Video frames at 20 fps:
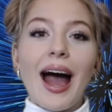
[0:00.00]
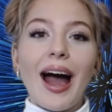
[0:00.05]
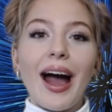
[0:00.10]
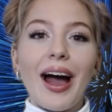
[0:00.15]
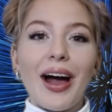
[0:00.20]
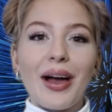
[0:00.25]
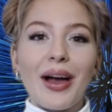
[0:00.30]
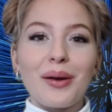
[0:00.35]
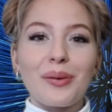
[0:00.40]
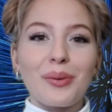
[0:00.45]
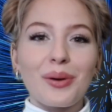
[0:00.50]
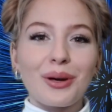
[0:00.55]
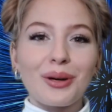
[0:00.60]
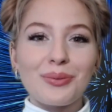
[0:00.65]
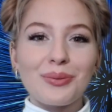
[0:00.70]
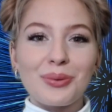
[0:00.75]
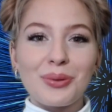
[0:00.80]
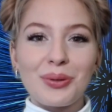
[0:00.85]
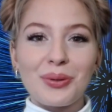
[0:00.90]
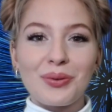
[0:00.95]
Hi,
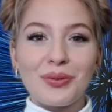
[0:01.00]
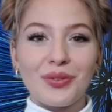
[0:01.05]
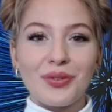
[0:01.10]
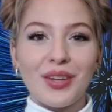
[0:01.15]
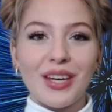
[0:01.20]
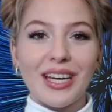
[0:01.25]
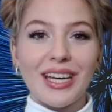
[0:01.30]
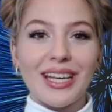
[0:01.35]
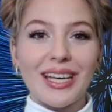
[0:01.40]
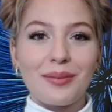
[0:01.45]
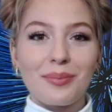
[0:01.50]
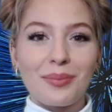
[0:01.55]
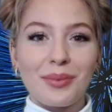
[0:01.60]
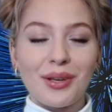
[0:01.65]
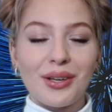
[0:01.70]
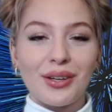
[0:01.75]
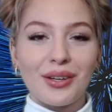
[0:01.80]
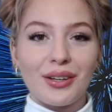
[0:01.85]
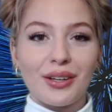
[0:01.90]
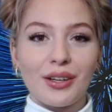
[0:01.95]
welcome to Infinity and
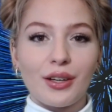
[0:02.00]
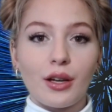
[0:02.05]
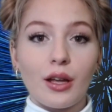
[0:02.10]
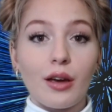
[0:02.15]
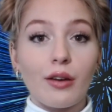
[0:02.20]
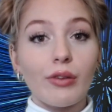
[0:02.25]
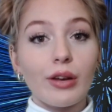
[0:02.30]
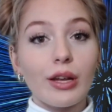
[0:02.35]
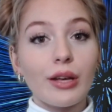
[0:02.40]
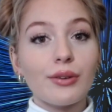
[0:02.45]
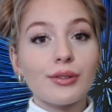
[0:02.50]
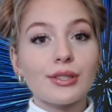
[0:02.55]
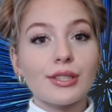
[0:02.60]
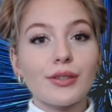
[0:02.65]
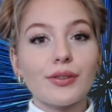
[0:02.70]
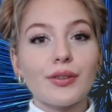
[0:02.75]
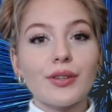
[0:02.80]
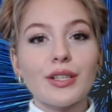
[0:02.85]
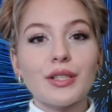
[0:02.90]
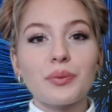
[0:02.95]
Beyond, a video
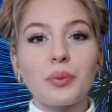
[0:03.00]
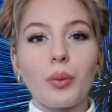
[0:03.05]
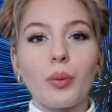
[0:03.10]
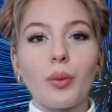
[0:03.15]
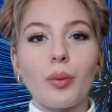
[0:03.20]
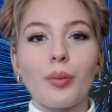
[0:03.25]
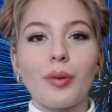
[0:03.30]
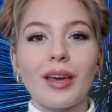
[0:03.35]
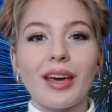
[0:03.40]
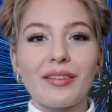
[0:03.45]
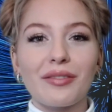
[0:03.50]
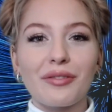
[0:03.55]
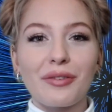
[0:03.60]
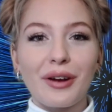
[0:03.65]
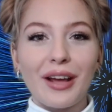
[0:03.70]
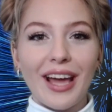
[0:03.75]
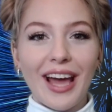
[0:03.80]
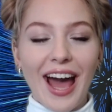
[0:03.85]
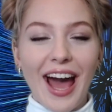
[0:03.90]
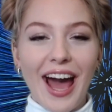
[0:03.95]
series where we'll be
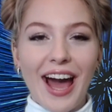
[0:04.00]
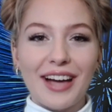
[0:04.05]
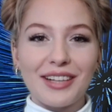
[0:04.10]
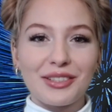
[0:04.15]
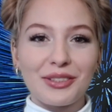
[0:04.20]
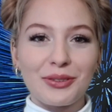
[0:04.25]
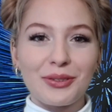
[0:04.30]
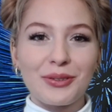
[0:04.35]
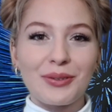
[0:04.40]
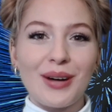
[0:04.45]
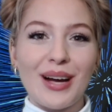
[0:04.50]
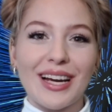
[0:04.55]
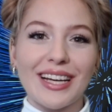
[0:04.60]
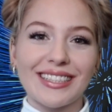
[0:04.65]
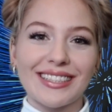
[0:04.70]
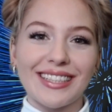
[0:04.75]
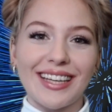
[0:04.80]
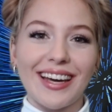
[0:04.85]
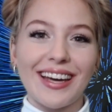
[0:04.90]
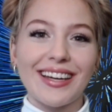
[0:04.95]
covering actual
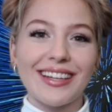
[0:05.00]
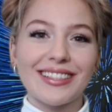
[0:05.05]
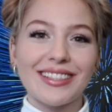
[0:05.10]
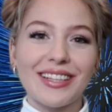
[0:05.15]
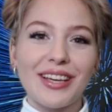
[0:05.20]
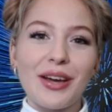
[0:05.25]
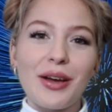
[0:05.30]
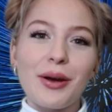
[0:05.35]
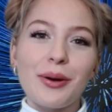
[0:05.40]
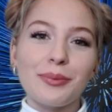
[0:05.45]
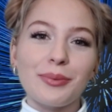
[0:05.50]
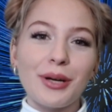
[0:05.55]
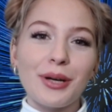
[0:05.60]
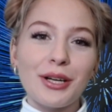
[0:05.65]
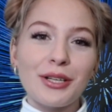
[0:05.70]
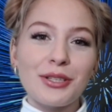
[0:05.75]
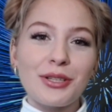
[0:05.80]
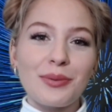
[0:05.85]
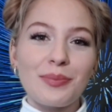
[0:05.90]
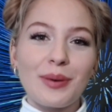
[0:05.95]
rocket science,
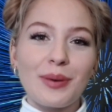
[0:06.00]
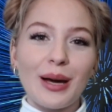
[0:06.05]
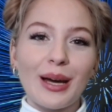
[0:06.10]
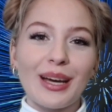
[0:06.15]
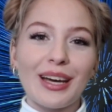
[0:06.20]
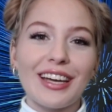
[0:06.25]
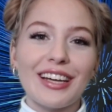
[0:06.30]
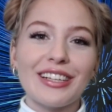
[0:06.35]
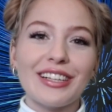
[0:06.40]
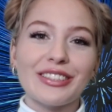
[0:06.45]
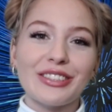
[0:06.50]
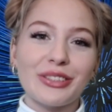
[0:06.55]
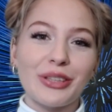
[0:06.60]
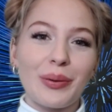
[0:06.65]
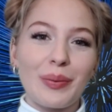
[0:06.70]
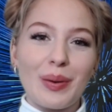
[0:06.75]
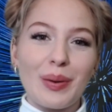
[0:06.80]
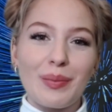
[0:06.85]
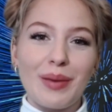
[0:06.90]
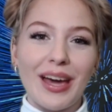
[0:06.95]
brought to you by
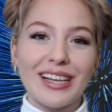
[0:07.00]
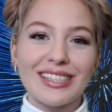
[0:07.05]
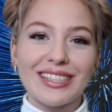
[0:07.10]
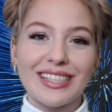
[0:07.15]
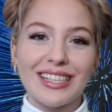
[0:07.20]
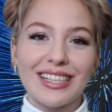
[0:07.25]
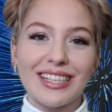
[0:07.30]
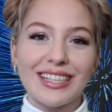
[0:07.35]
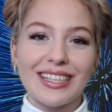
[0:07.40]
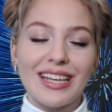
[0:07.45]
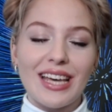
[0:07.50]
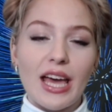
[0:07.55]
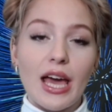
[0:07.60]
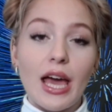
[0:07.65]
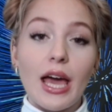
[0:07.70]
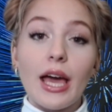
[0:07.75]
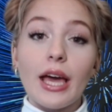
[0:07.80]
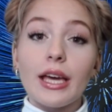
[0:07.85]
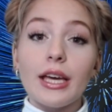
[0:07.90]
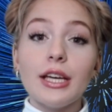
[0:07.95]
Astronomy Magazine.
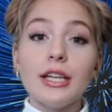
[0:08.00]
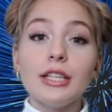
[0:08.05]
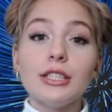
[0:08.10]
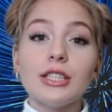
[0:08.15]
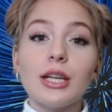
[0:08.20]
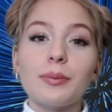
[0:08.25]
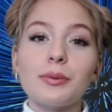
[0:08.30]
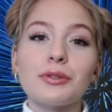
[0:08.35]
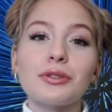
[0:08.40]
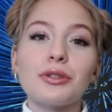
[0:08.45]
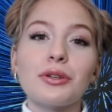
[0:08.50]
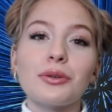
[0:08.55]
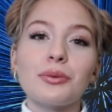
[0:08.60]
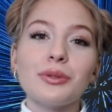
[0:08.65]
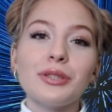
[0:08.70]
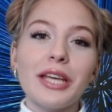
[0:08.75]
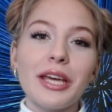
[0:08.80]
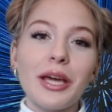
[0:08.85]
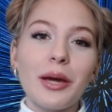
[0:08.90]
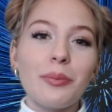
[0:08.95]
Each episode
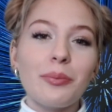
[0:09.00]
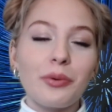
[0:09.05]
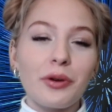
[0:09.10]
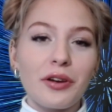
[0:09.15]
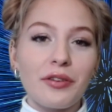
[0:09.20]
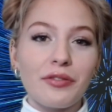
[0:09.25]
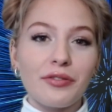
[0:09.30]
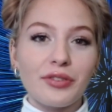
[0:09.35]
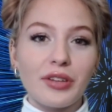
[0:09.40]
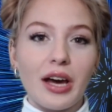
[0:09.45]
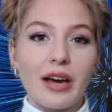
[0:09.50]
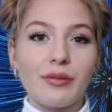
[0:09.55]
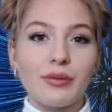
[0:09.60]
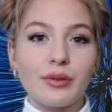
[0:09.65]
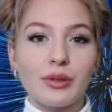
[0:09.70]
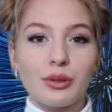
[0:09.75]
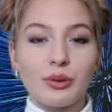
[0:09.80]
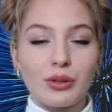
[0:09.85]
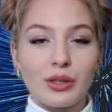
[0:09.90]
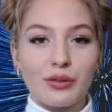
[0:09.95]
will take a brief dive
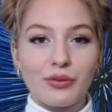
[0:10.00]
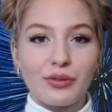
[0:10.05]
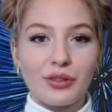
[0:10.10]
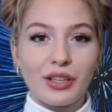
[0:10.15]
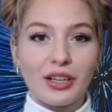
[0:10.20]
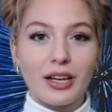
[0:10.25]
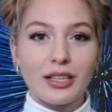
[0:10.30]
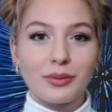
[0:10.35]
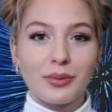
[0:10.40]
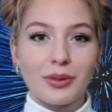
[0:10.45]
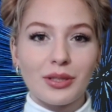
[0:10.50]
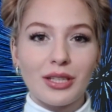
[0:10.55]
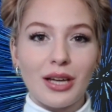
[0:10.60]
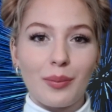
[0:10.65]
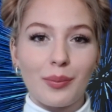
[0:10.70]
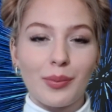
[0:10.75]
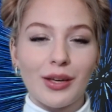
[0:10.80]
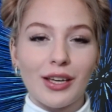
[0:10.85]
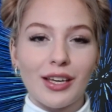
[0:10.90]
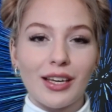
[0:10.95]
into a different cosmic
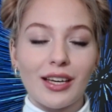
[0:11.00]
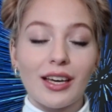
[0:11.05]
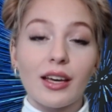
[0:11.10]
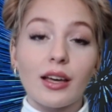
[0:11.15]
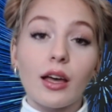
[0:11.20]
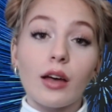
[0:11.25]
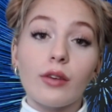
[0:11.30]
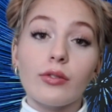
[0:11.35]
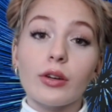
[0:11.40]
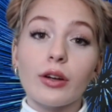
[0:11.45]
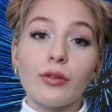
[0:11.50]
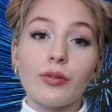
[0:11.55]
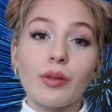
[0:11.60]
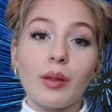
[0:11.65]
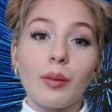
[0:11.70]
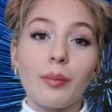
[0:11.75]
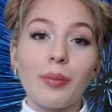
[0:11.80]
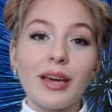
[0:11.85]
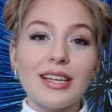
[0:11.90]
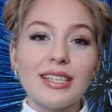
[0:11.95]
topic, covering it from
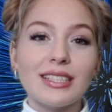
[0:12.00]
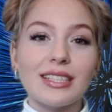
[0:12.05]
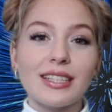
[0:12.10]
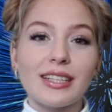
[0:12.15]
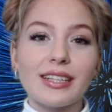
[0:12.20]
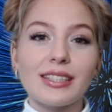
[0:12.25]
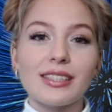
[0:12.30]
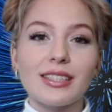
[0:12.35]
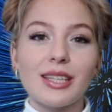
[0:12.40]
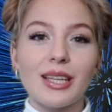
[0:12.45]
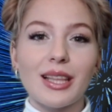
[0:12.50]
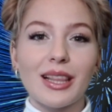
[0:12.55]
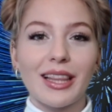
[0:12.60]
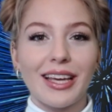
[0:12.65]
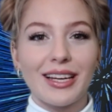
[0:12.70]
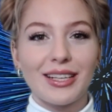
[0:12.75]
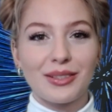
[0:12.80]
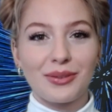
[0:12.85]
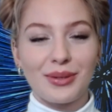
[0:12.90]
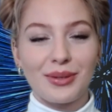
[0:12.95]
the basics to the
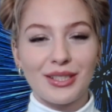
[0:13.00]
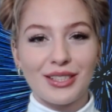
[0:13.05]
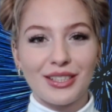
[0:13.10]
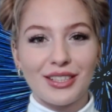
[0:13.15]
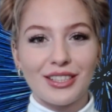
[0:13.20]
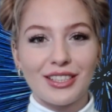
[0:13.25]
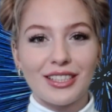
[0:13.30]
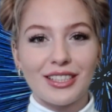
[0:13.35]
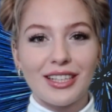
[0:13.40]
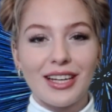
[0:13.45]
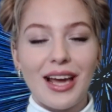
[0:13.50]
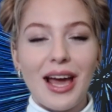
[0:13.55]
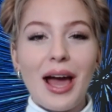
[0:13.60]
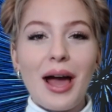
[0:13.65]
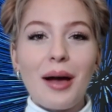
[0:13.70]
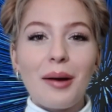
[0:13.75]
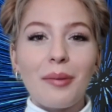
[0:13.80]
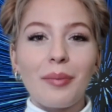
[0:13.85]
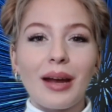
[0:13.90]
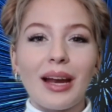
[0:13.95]
latest research.
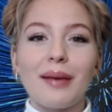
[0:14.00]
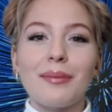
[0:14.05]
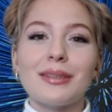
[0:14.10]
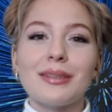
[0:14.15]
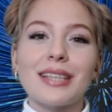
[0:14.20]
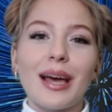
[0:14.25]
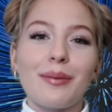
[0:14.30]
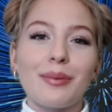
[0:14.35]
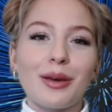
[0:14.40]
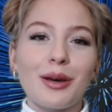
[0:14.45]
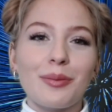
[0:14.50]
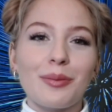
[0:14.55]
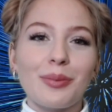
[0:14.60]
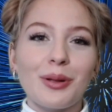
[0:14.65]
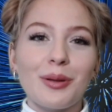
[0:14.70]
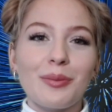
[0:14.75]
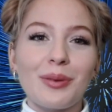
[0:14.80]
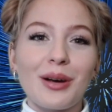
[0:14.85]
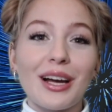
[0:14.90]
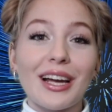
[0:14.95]
My name is Abigail
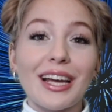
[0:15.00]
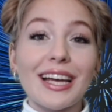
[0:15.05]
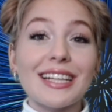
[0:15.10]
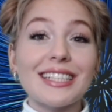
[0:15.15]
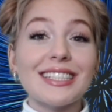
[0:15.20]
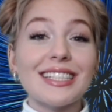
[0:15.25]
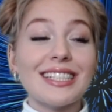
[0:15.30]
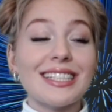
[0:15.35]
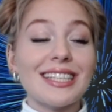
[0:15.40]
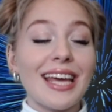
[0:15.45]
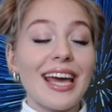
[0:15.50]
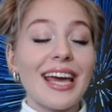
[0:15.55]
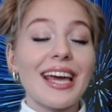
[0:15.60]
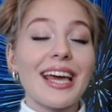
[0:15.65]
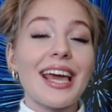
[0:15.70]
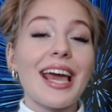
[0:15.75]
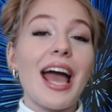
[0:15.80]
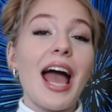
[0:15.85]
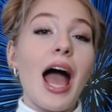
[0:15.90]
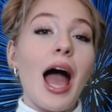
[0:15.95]
Bollenbach, and
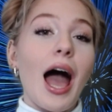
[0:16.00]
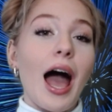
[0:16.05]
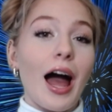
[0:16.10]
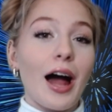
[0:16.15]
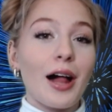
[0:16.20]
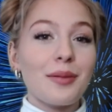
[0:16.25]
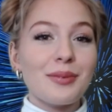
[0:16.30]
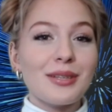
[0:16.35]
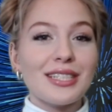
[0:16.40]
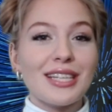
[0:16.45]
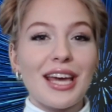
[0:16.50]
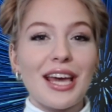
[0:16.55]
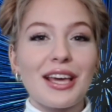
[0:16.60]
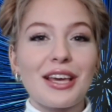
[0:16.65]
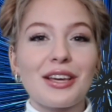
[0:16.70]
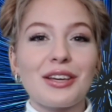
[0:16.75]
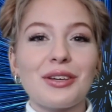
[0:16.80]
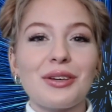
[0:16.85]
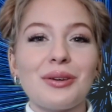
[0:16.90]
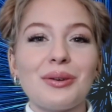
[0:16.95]
today I'll be
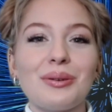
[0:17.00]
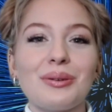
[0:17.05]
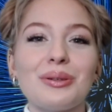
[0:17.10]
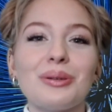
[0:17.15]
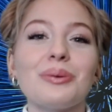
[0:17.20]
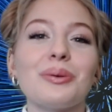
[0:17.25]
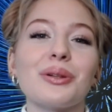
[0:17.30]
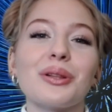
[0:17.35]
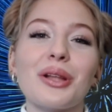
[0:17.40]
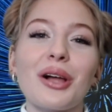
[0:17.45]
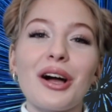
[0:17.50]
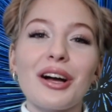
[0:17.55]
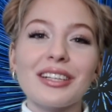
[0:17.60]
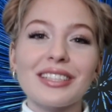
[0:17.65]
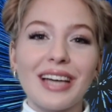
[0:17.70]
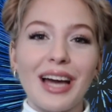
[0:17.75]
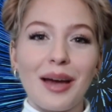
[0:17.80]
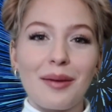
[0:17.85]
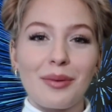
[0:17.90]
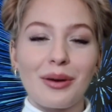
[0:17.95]
taking you to a long
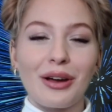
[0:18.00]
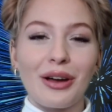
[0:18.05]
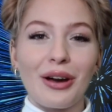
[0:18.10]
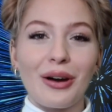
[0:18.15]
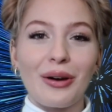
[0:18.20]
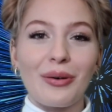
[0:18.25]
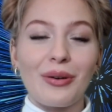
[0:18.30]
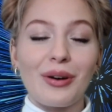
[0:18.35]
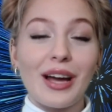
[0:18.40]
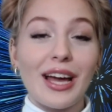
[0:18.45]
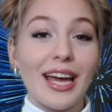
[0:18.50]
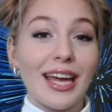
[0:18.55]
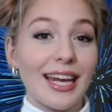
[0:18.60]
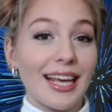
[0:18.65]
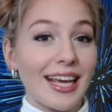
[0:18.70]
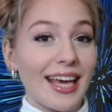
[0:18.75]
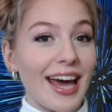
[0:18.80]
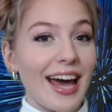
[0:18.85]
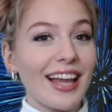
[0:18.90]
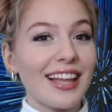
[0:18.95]
time ago in
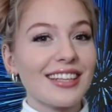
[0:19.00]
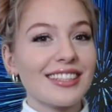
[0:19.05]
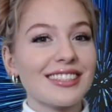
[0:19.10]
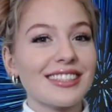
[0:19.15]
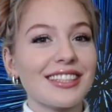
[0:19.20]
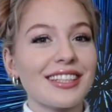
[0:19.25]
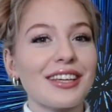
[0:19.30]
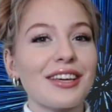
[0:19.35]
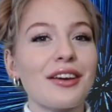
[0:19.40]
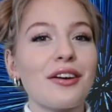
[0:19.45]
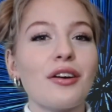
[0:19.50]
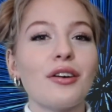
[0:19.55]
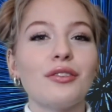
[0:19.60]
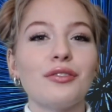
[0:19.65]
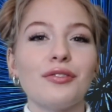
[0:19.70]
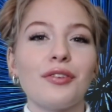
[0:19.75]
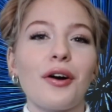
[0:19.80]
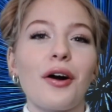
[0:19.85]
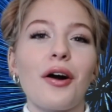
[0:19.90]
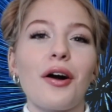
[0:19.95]
a galaxy
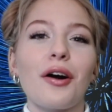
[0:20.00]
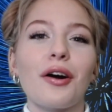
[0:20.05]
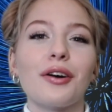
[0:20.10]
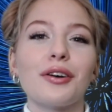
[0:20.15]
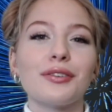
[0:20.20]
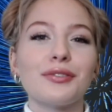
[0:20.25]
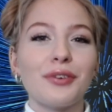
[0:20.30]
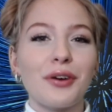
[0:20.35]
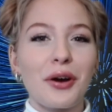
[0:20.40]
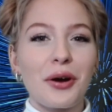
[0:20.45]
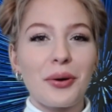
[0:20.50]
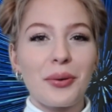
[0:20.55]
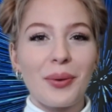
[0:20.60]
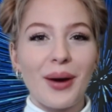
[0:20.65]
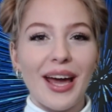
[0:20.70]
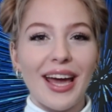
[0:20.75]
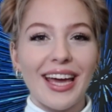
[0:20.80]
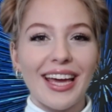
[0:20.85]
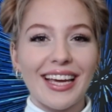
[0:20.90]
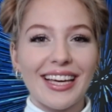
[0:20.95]
far, far
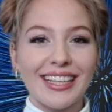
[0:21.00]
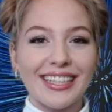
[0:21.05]
away.